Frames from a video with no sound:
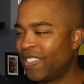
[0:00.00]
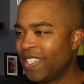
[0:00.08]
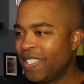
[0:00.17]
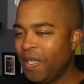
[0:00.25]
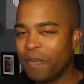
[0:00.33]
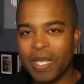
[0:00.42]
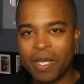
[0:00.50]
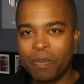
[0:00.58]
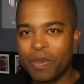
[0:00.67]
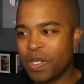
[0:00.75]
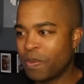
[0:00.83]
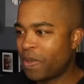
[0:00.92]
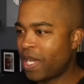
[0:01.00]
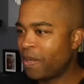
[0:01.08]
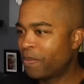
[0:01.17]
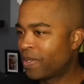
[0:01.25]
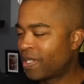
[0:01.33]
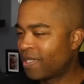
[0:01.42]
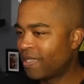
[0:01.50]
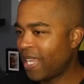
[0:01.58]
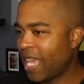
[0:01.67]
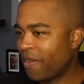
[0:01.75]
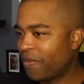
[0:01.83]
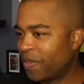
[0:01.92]
Do they still make push pops? They
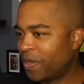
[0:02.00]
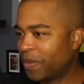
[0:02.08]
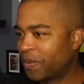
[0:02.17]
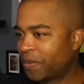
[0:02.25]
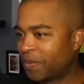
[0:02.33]
have to.